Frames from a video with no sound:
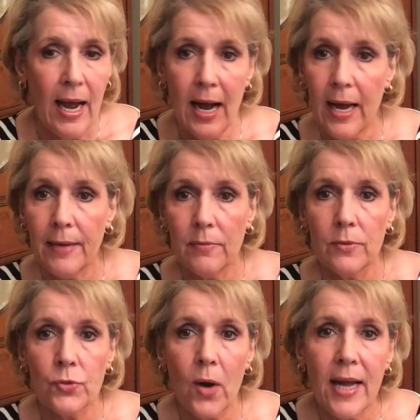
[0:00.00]
I
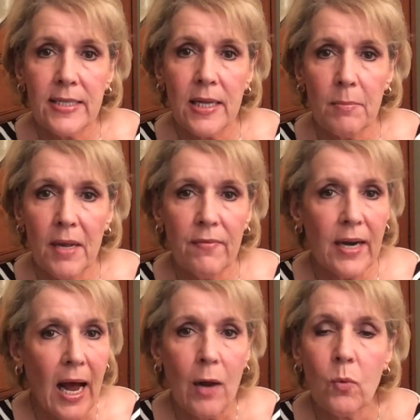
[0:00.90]
tried some of it.
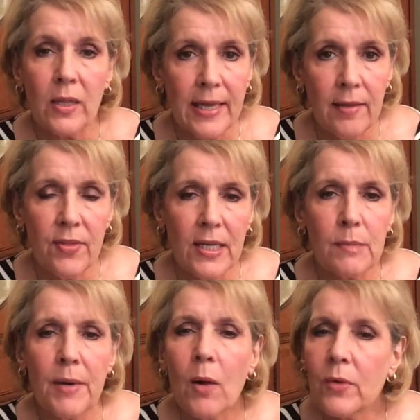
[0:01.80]
I will eat this,
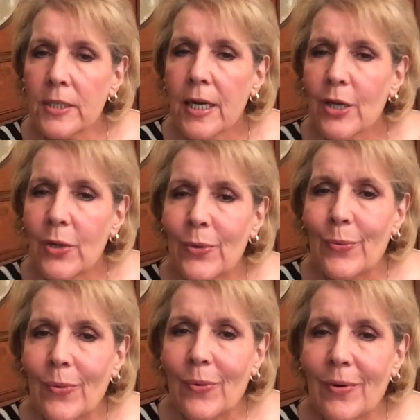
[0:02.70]
but I will tell
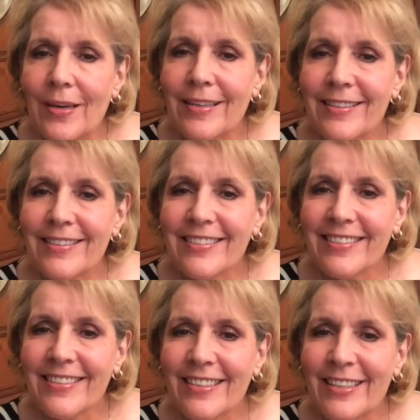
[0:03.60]
you,
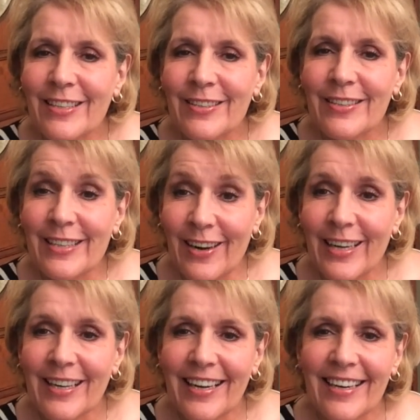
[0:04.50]
there,
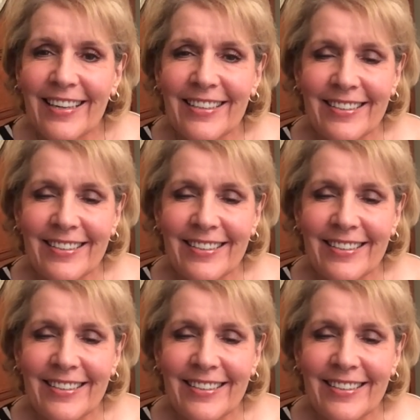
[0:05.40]
I